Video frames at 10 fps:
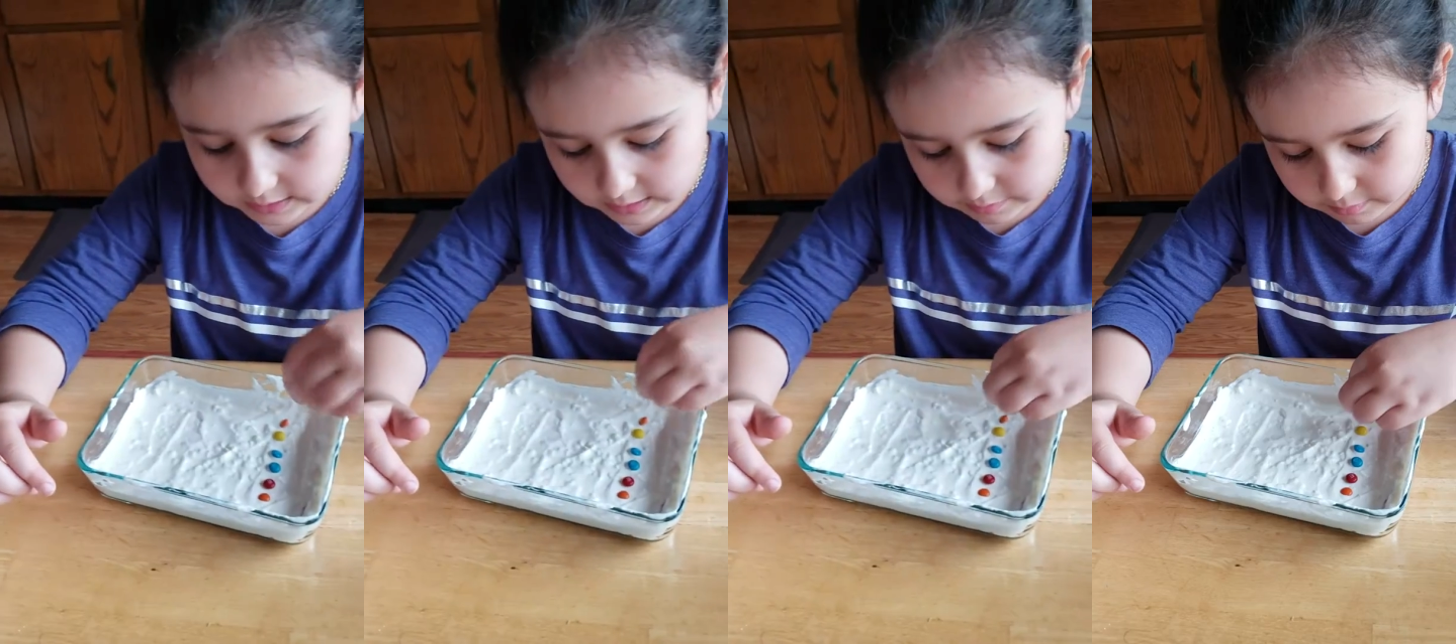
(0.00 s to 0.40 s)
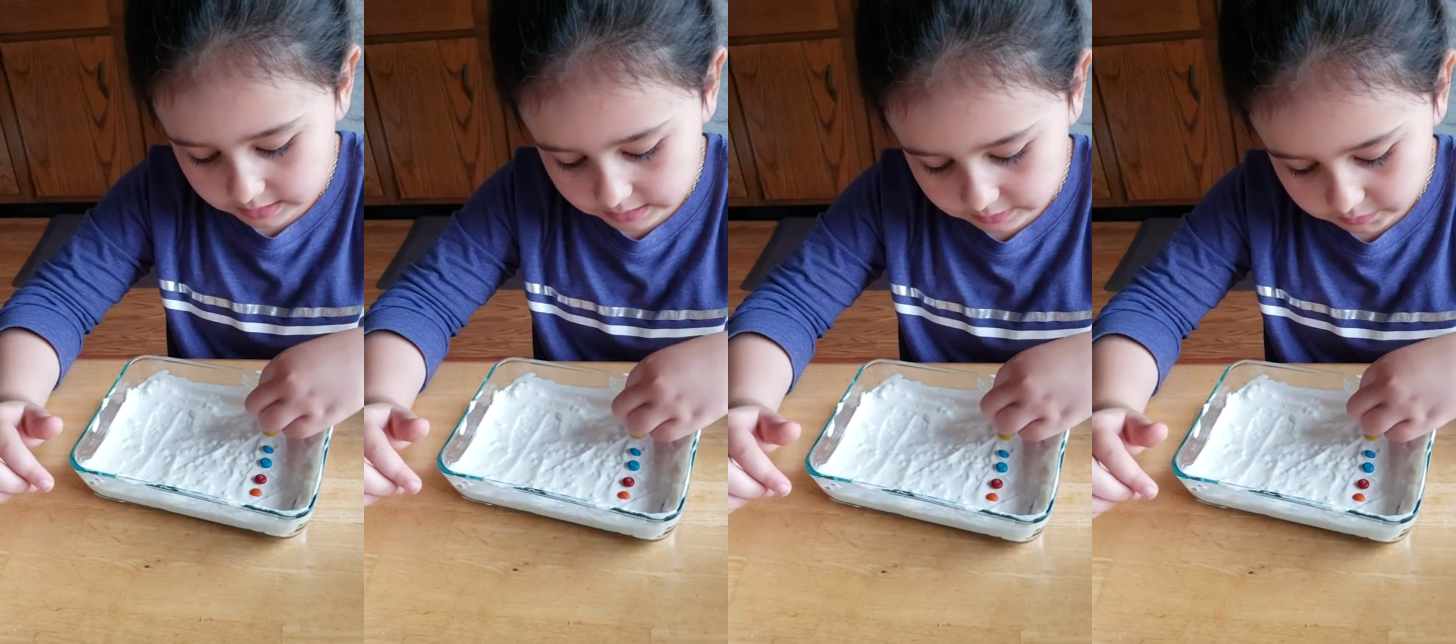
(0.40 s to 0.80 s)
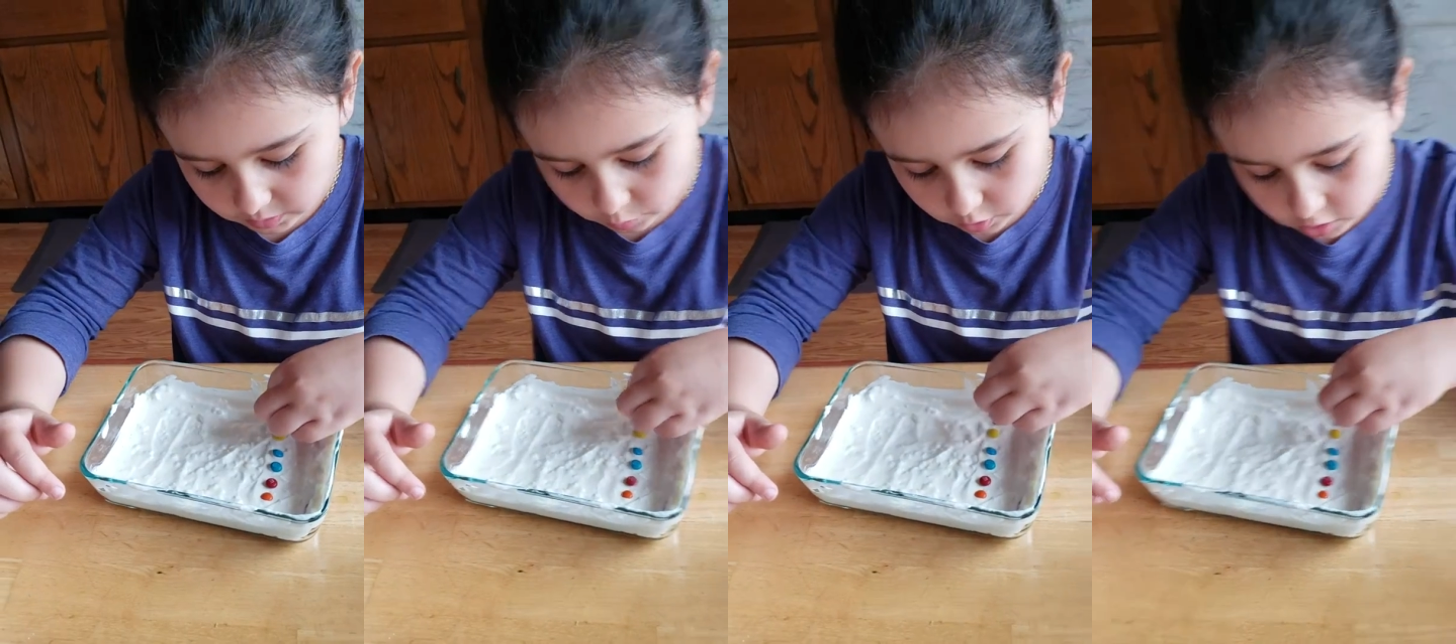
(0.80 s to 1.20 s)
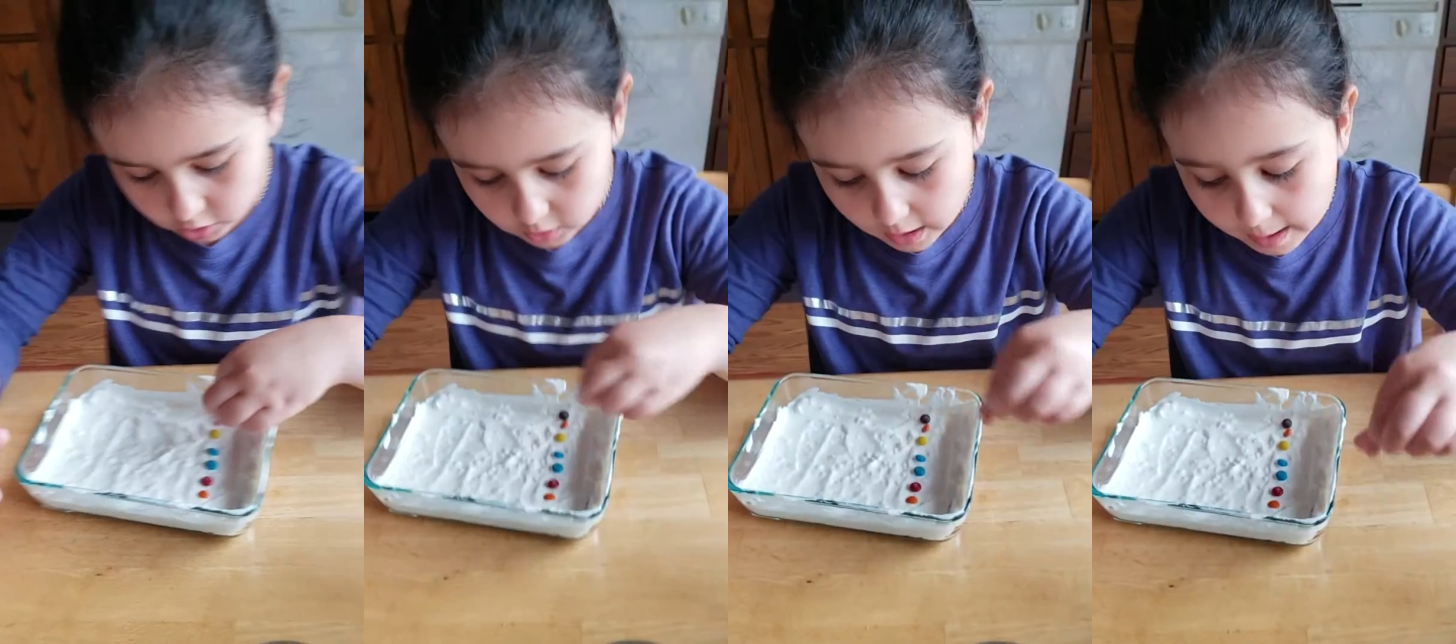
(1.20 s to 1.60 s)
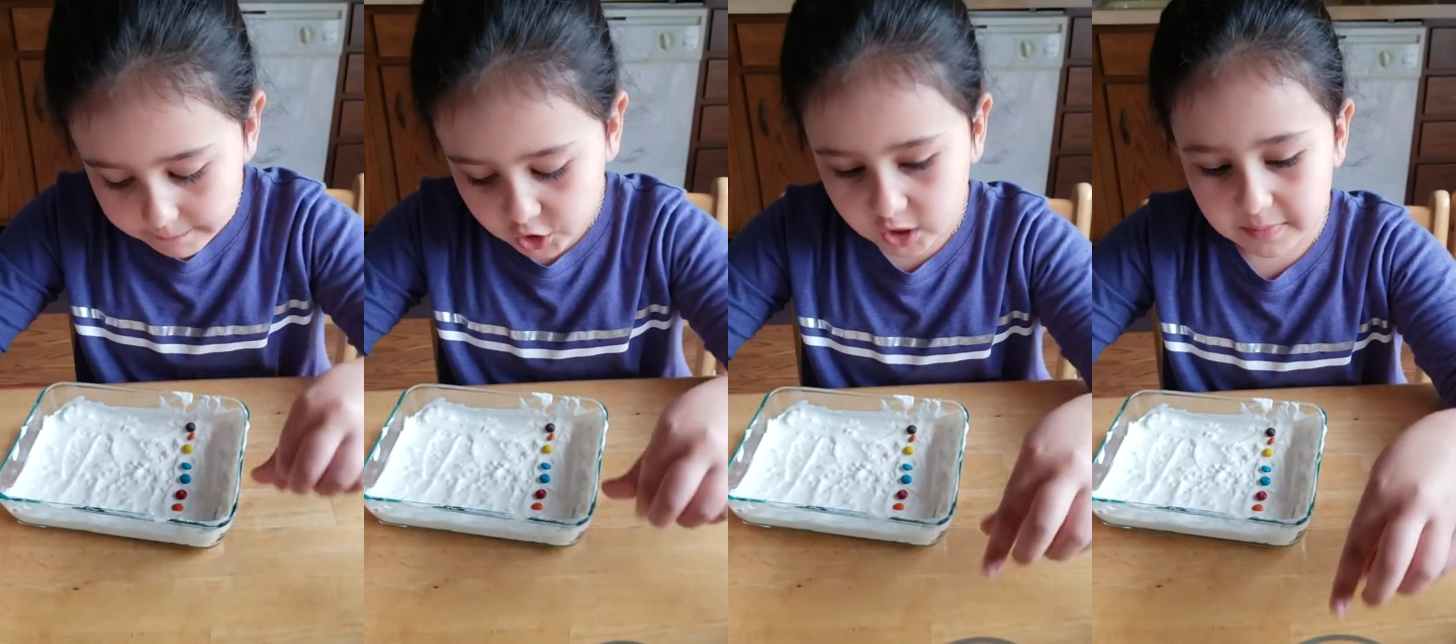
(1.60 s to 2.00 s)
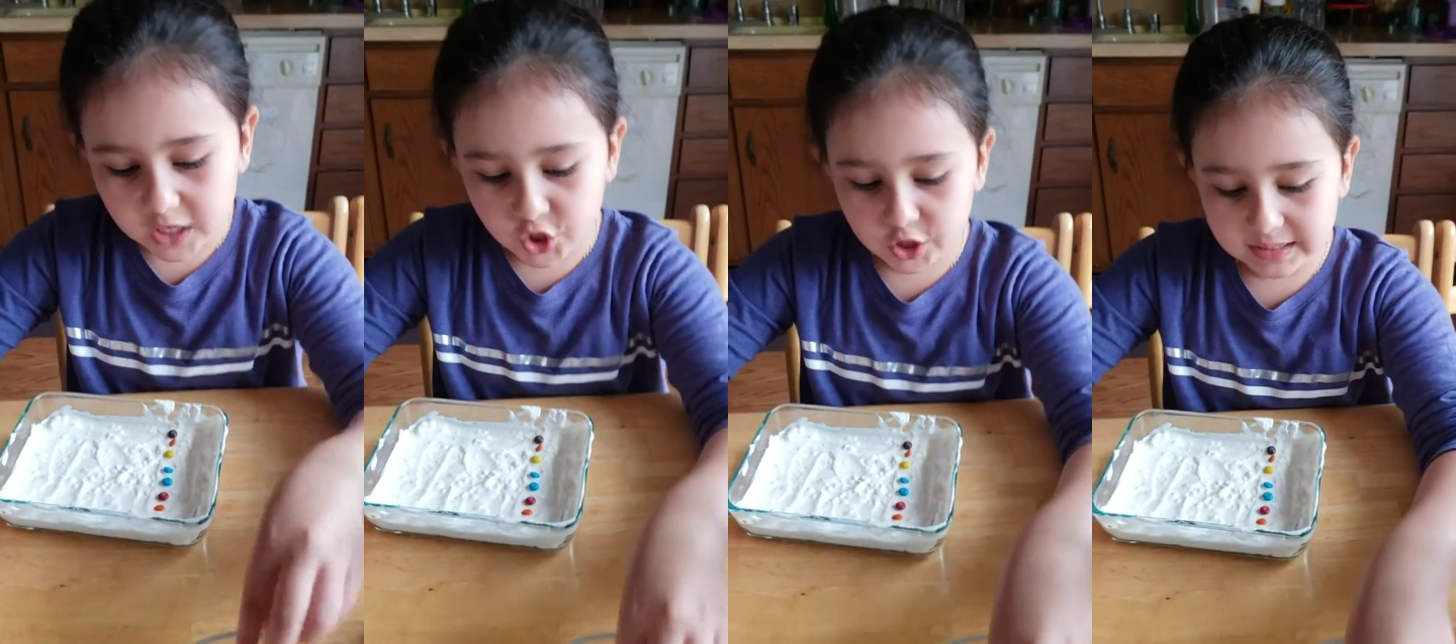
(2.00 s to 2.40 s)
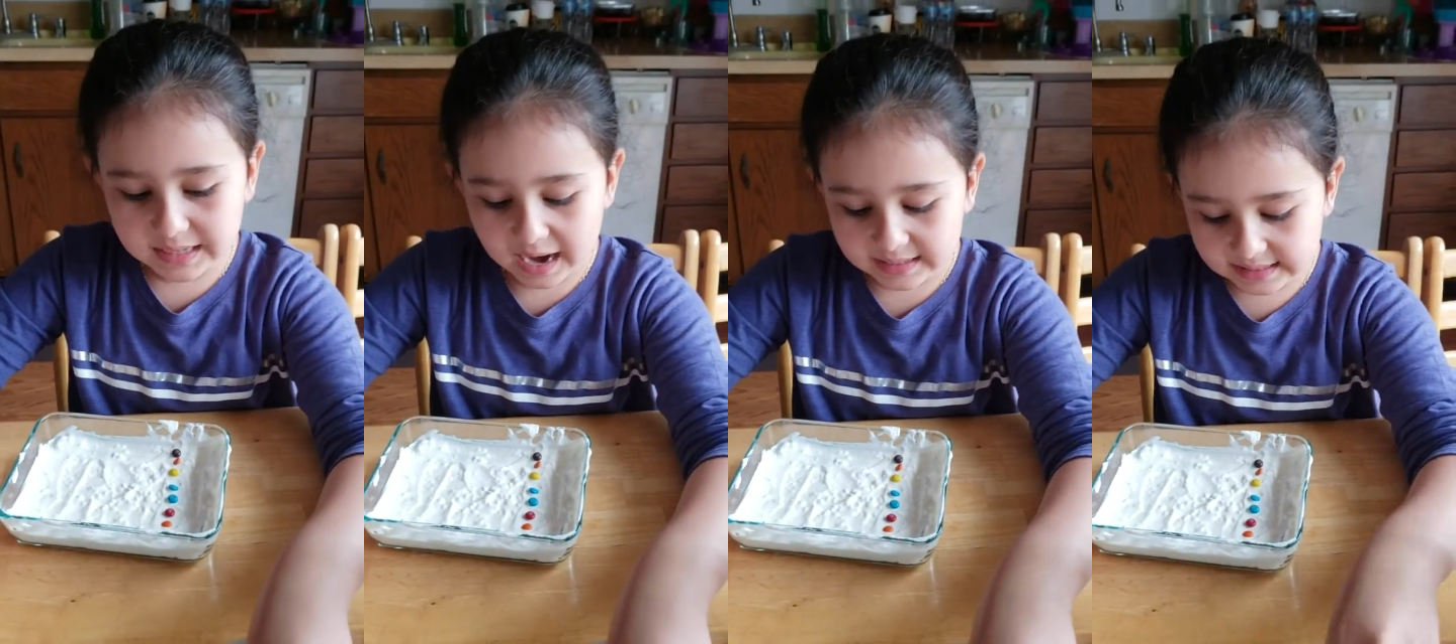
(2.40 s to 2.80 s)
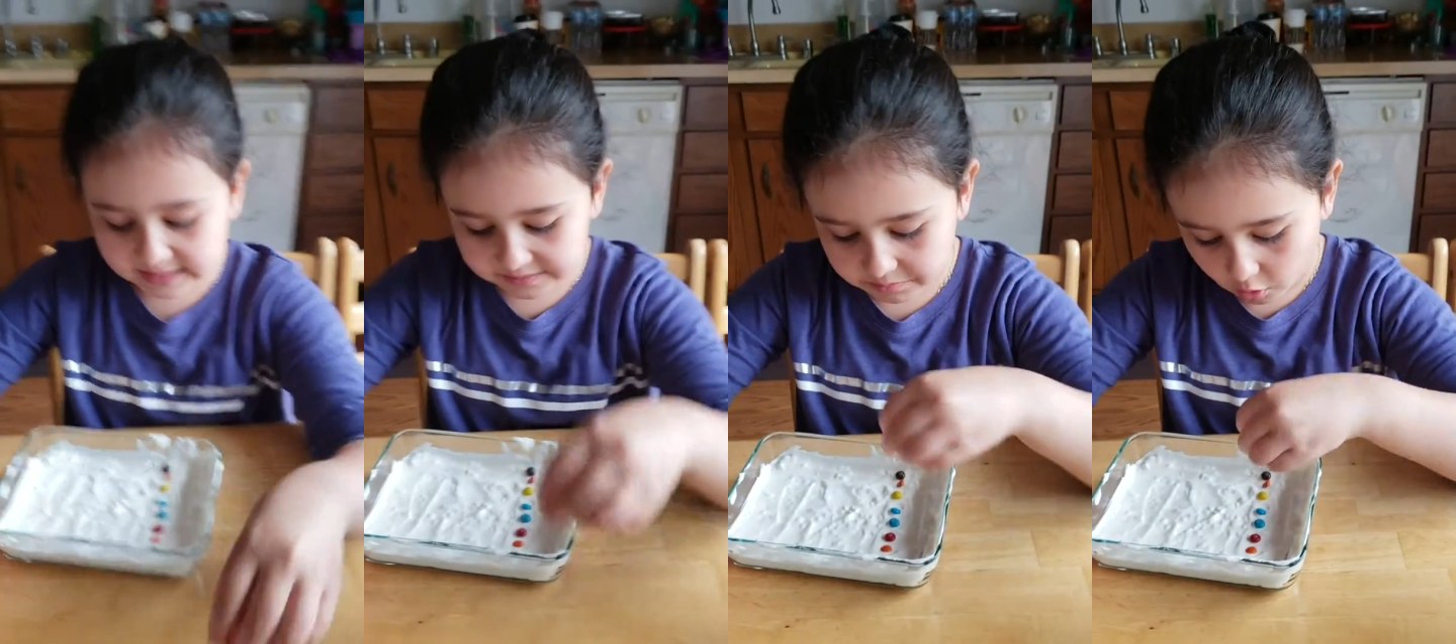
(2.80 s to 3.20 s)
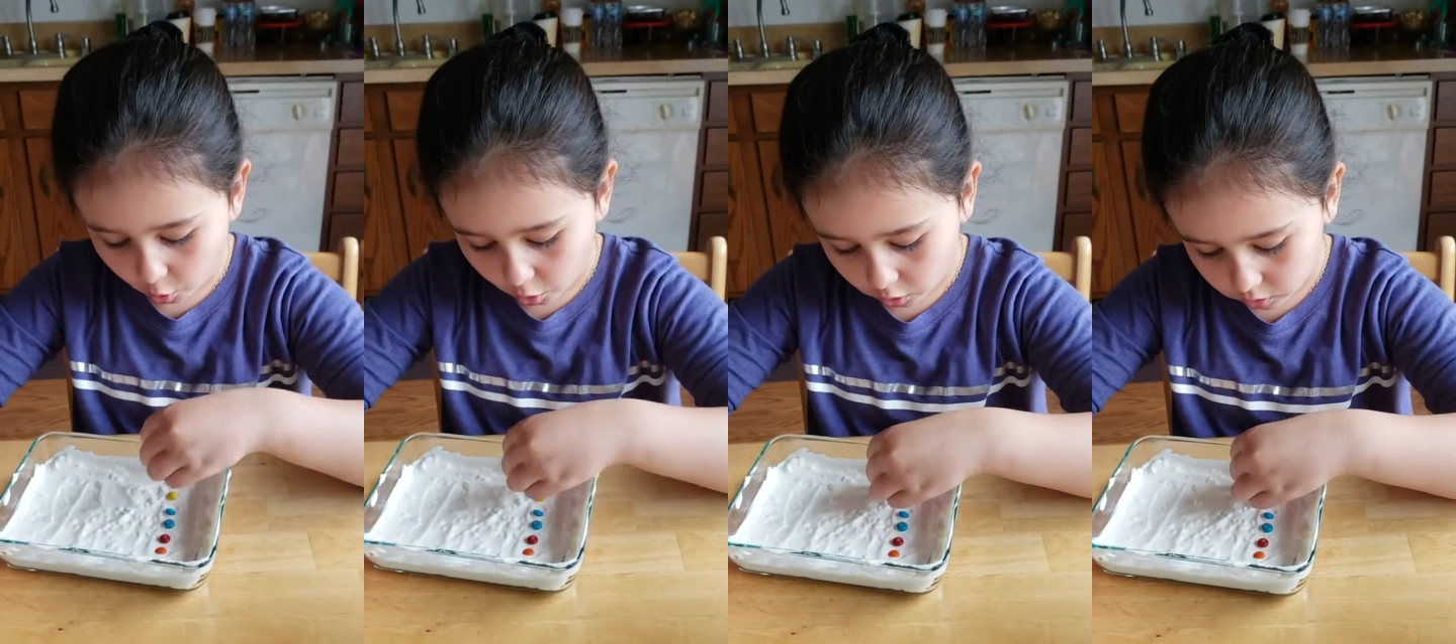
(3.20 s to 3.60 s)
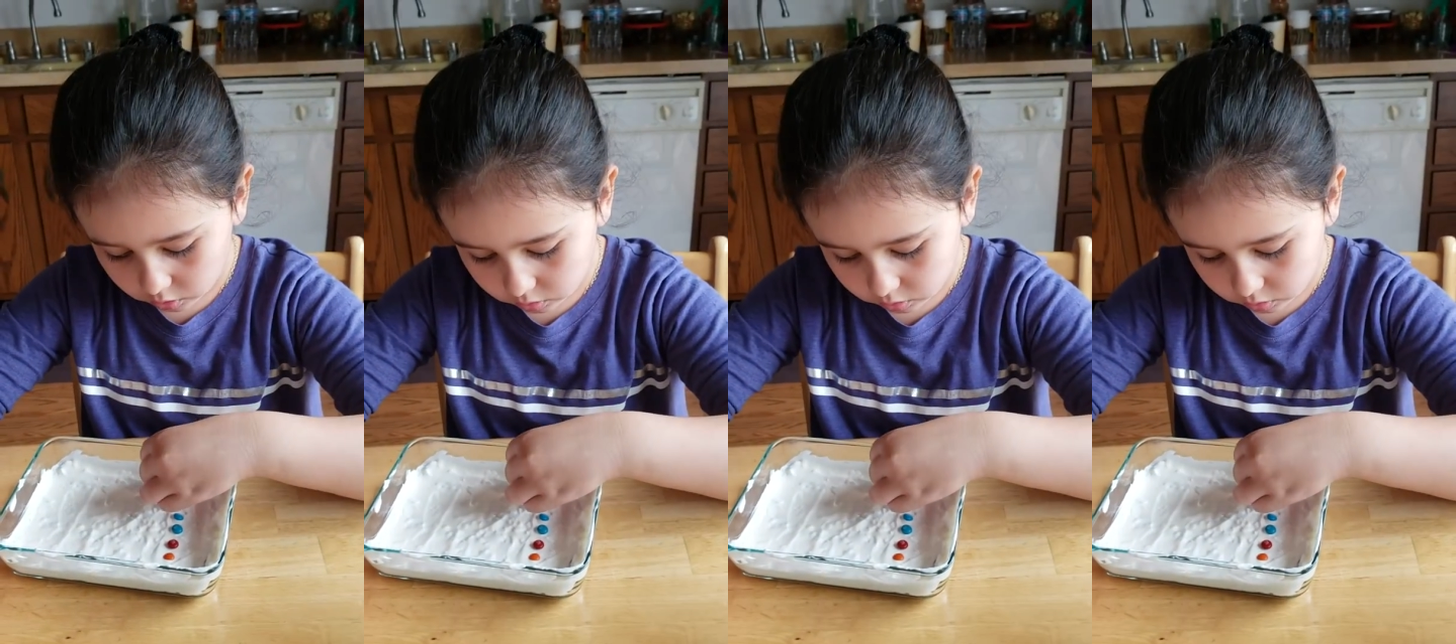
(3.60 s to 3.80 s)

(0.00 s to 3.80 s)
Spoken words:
it can be even a word, but just make sure it's kind of small.